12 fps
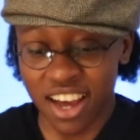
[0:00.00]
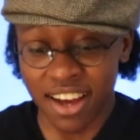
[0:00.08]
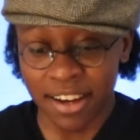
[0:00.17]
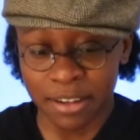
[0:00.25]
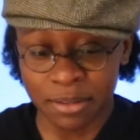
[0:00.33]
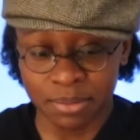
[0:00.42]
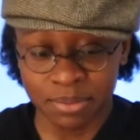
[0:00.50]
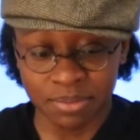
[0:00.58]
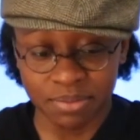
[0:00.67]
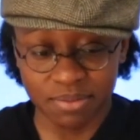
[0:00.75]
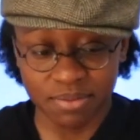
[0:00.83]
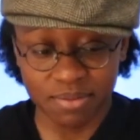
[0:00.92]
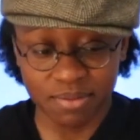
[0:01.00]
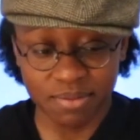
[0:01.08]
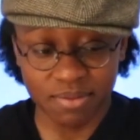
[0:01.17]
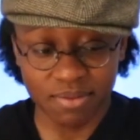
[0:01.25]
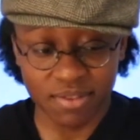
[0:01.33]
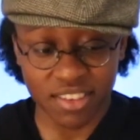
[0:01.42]
and
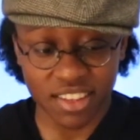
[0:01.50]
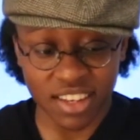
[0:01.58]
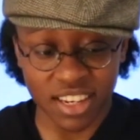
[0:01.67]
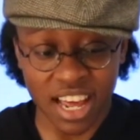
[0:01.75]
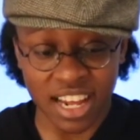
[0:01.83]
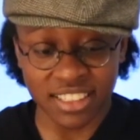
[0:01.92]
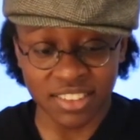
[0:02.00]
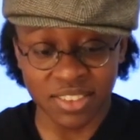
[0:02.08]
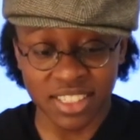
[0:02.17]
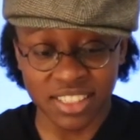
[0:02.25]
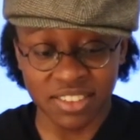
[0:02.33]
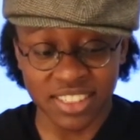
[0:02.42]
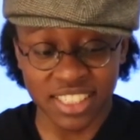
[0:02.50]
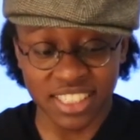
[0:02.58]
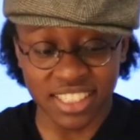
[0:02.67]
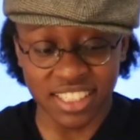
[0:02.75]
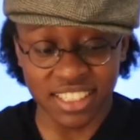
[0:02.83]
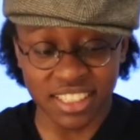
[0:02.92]
I had to really, really
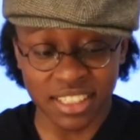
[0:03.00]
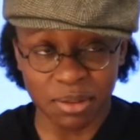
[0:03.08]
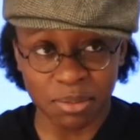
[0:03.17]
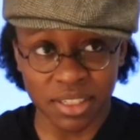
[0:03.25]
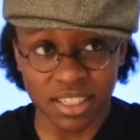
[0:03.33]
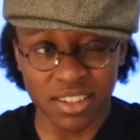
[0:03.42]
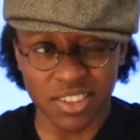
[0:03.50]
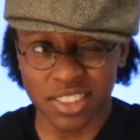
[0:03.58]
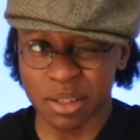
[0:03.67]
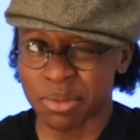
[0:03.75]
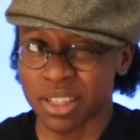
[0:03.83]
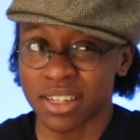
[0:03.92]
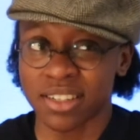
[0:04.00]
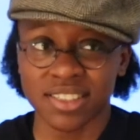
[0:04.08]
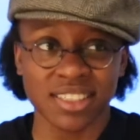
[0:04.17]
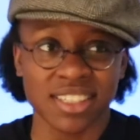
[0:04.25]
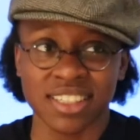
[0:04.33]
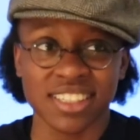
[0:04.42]
dig deep, and there was something
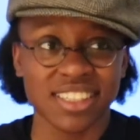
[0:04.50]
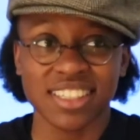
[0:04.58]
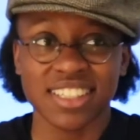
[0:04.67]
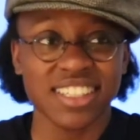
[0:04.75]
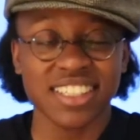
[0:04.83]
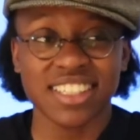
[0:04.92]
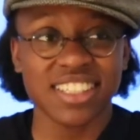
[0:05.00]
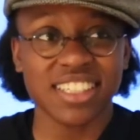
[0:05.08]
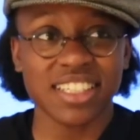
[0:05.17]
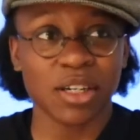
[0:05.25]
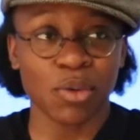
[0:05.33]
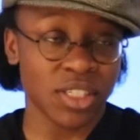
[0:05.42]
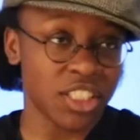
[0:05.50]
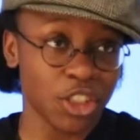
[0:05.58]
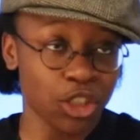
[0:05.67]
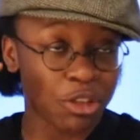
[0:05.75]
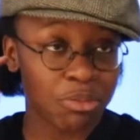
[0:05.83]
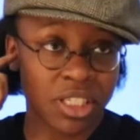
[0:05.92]
else there. It wasn't
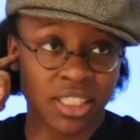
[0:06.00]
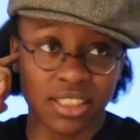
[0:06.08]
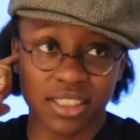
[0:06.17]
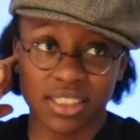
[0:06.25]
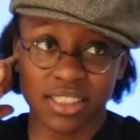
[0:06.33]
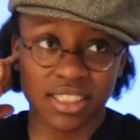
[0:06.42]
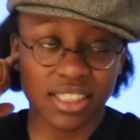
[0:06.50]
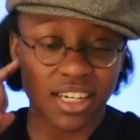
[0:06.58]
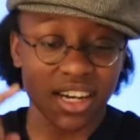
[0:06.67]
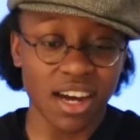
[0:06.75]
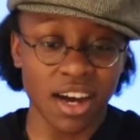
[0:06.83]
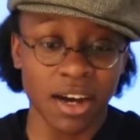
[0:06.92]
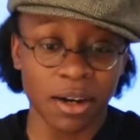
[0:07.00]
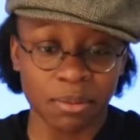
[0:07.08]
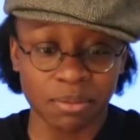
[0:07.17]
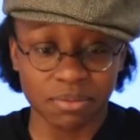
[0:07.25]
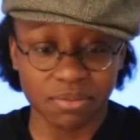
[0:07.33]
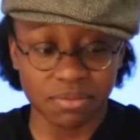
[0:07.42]
just me.
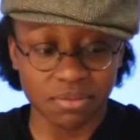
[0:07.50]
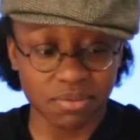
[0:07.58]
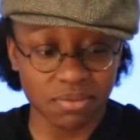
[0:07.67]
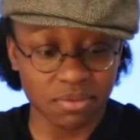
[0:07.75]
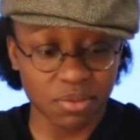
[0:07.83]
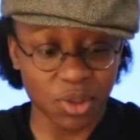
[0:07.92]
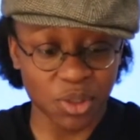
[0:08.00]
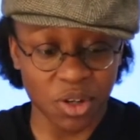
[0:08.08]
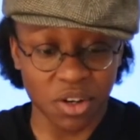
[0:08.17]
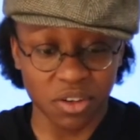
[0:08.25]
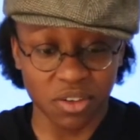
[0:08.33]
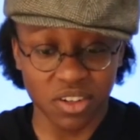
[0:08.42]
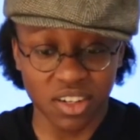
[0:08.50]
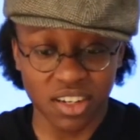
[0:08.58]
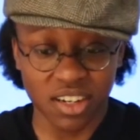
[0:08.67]
So